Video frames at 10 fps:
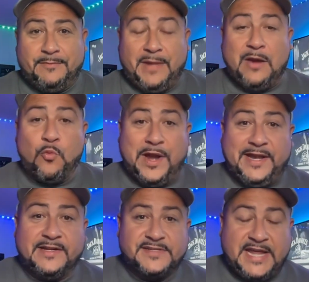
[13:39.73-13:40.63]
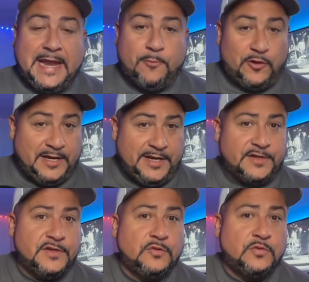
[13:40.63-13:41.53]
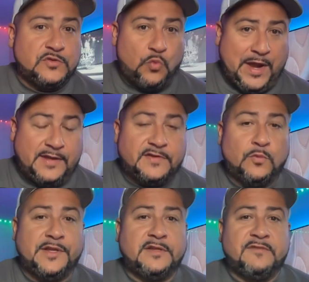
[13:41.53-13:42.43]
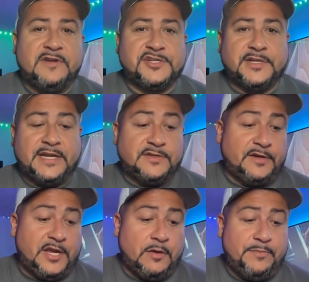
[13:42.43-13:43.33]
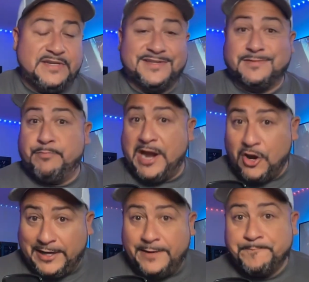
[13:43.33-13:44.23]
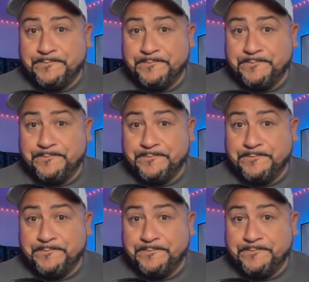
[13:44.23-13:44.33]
by winning this game. All they needed to do was win to win the division. They took care of business barely